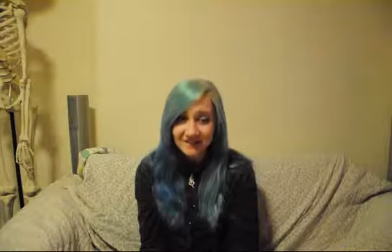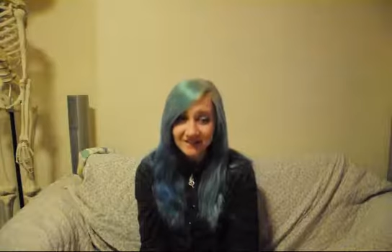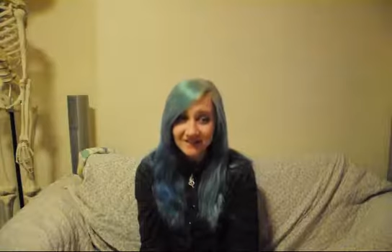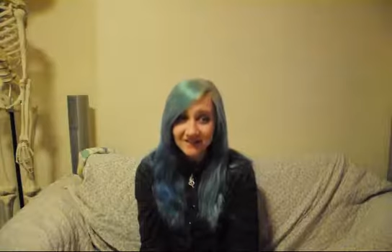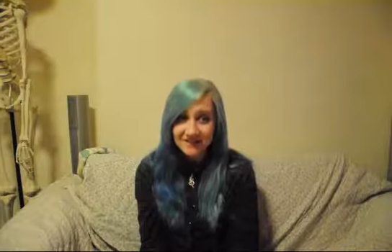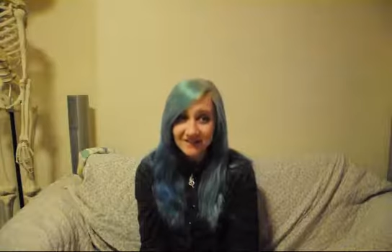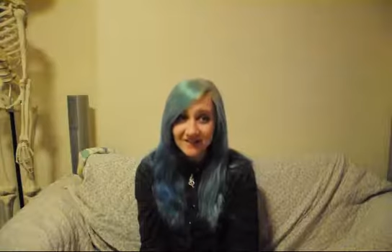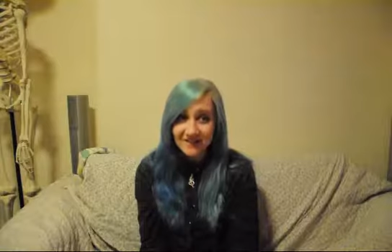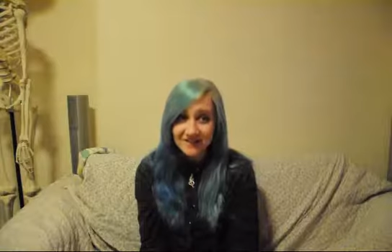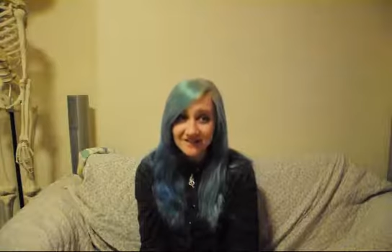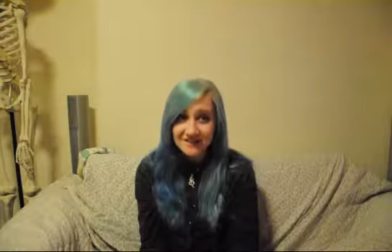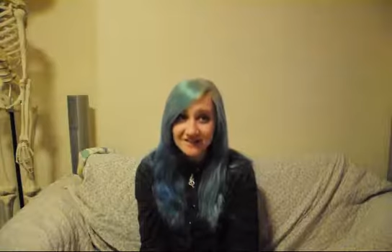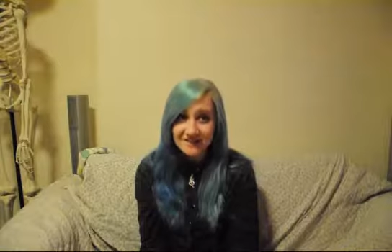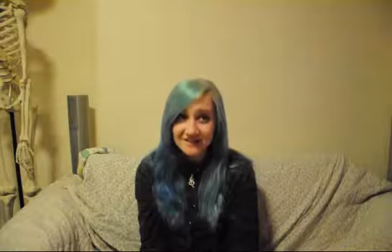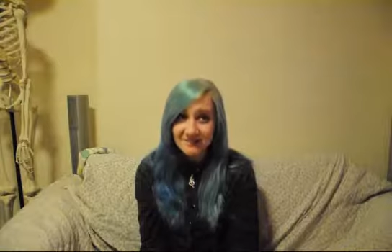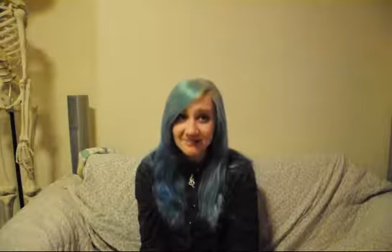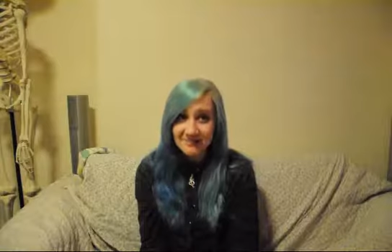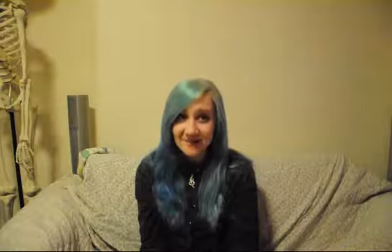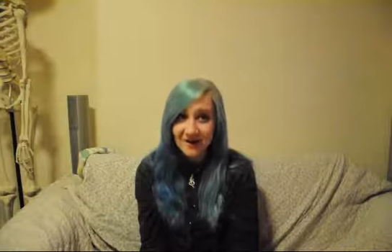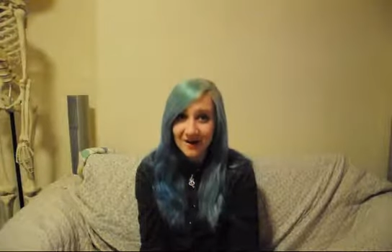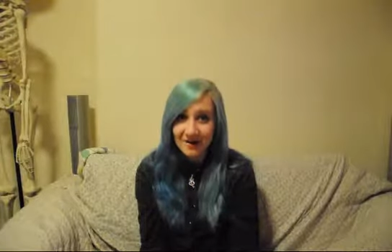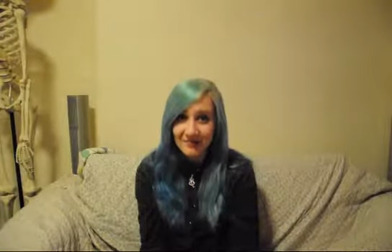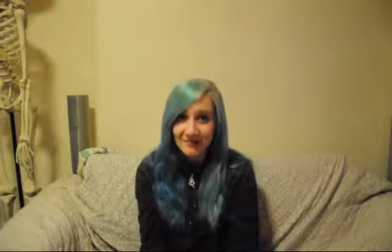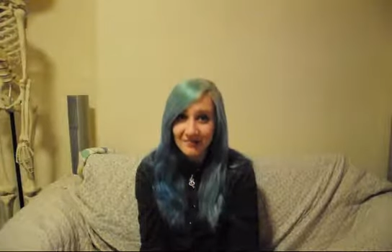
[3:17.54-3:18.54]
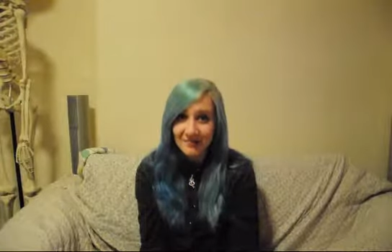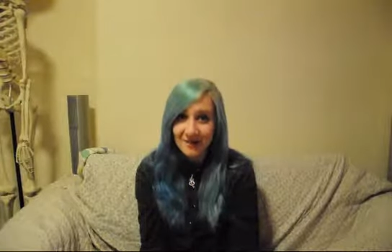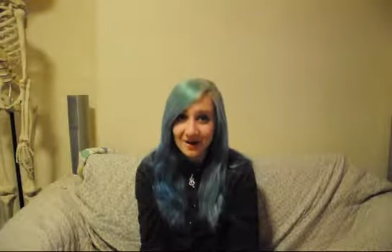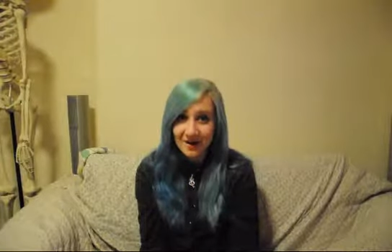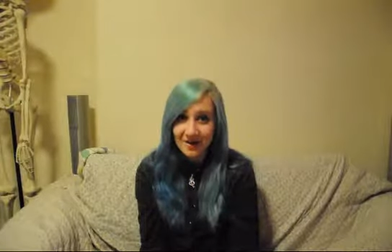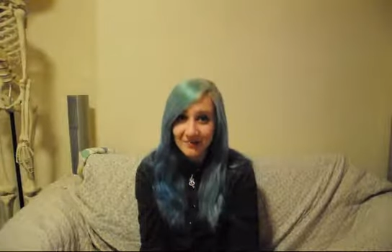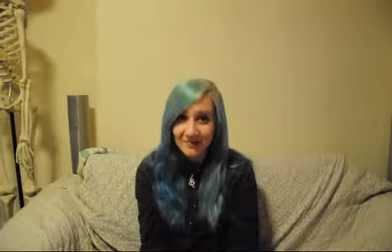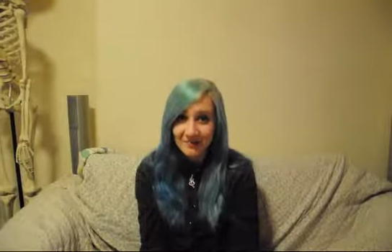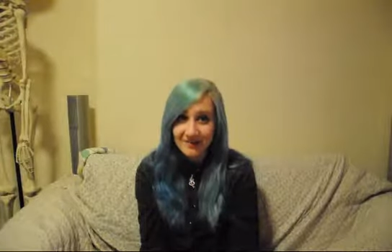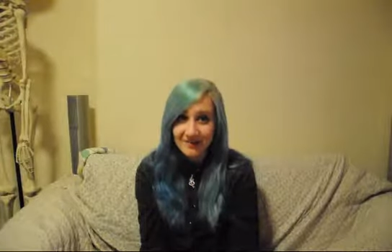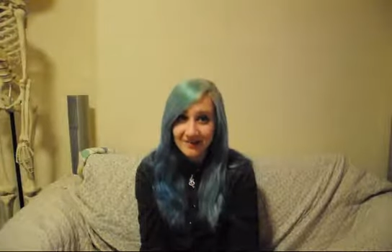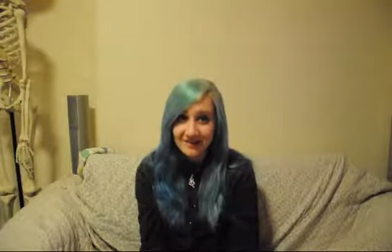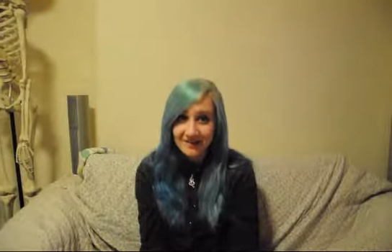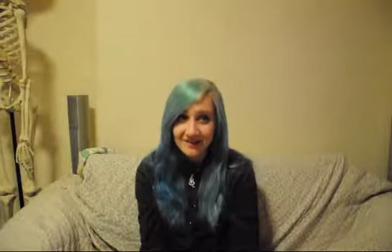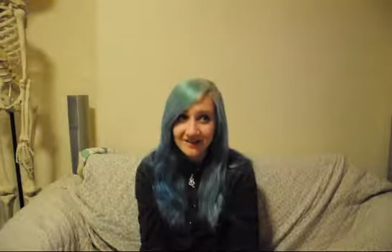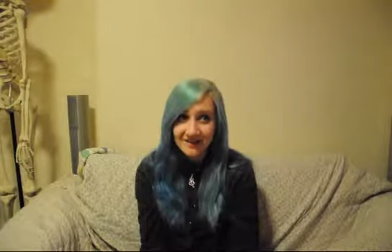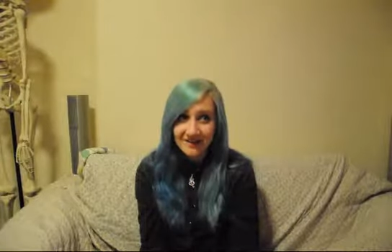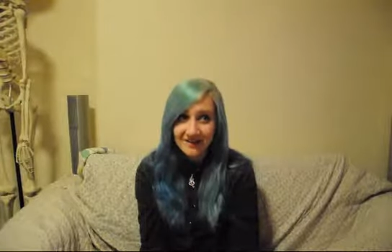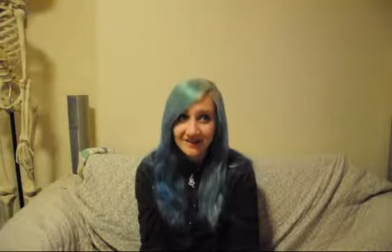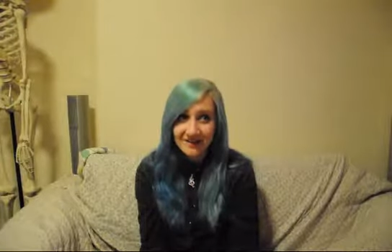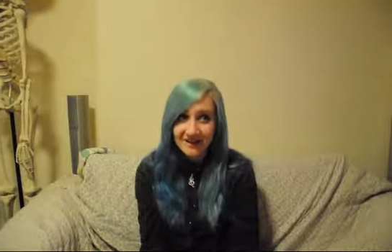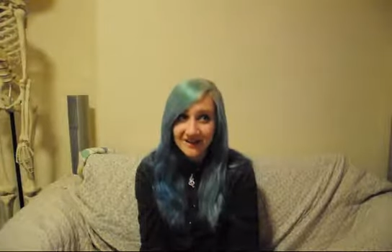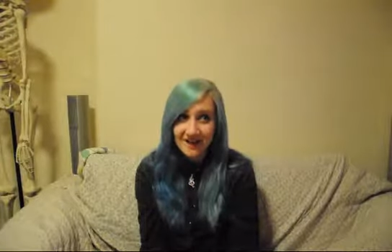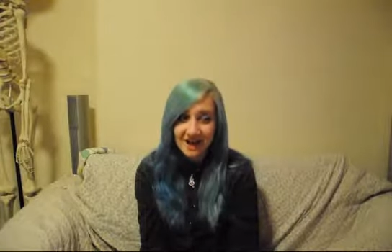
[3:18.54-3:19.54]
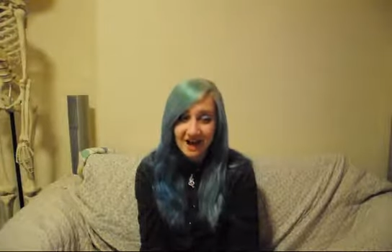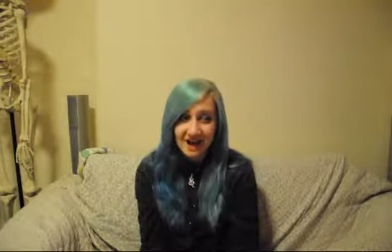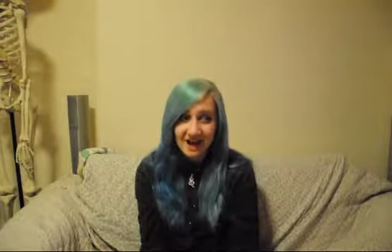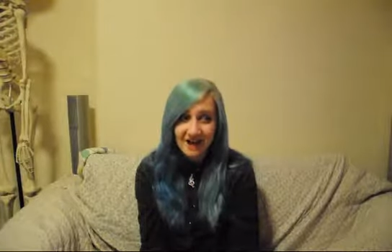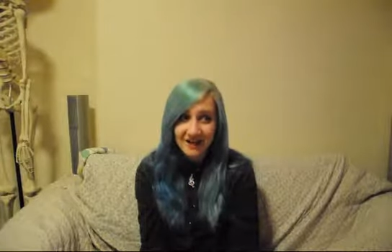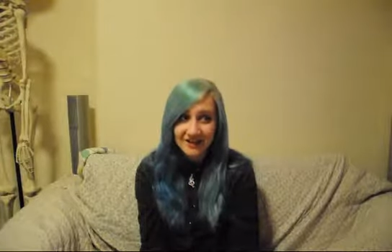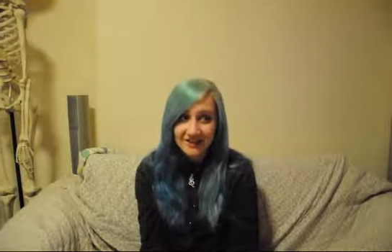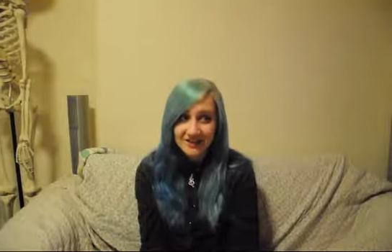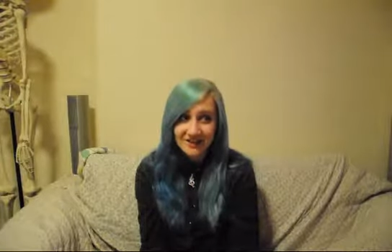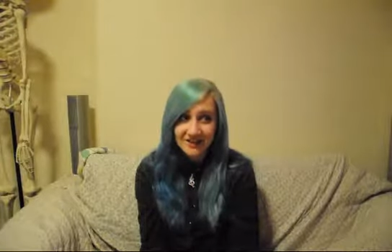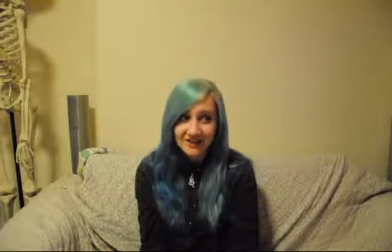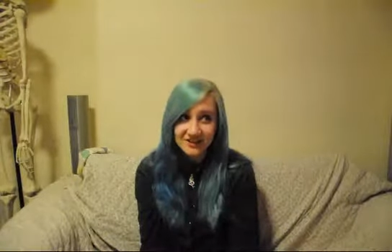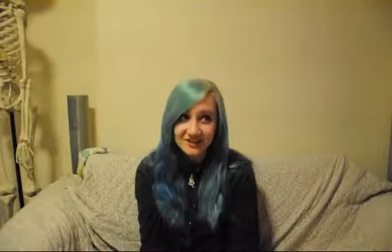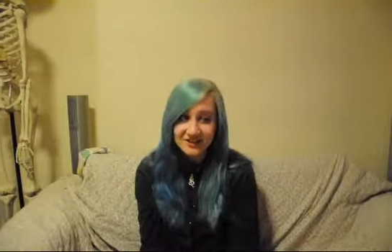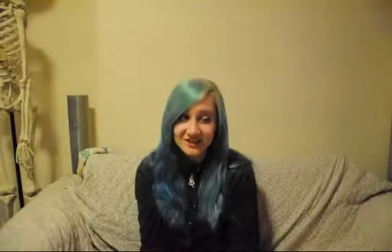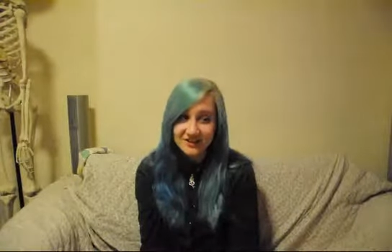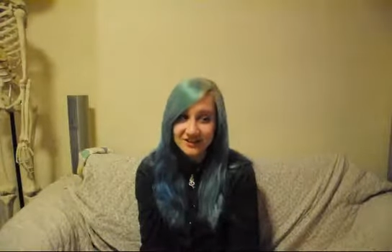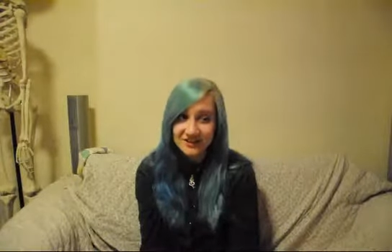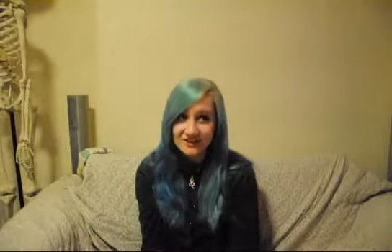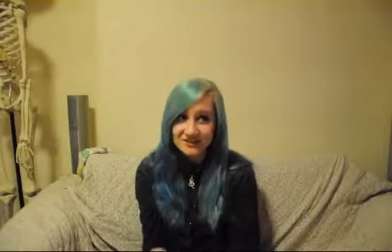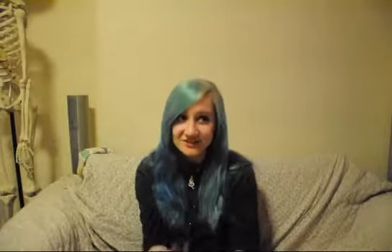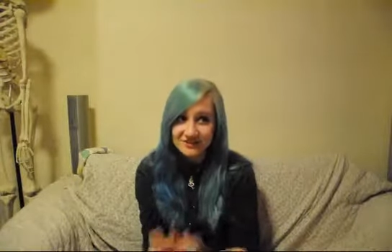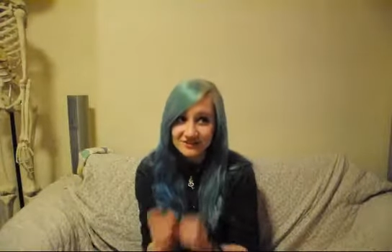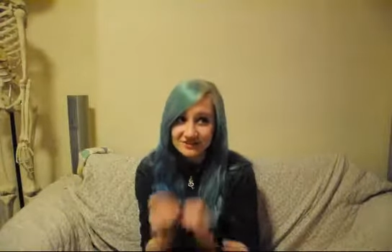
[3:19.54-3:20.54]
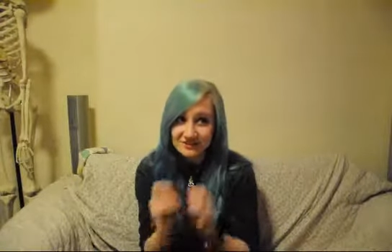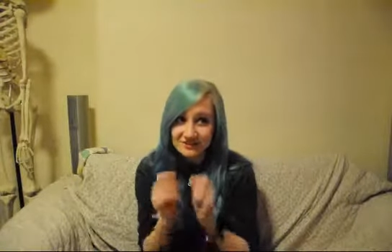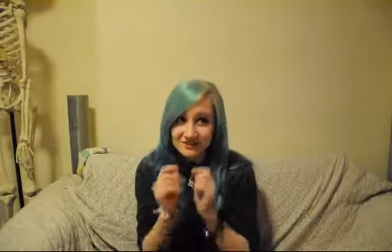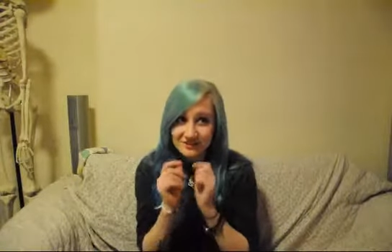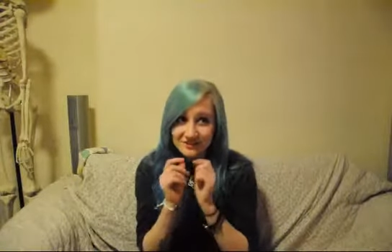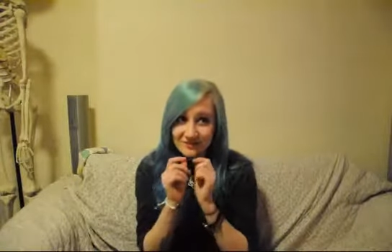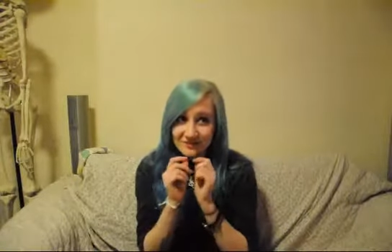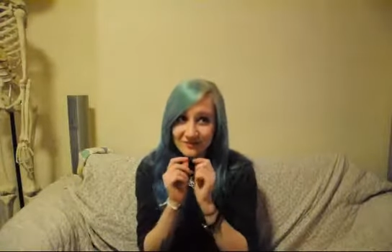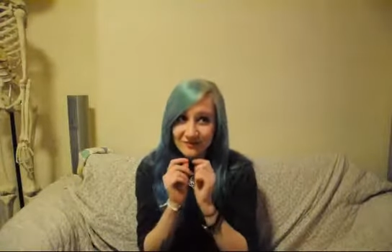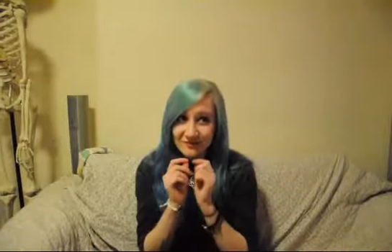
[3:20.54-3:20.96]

like that to my mum. And she just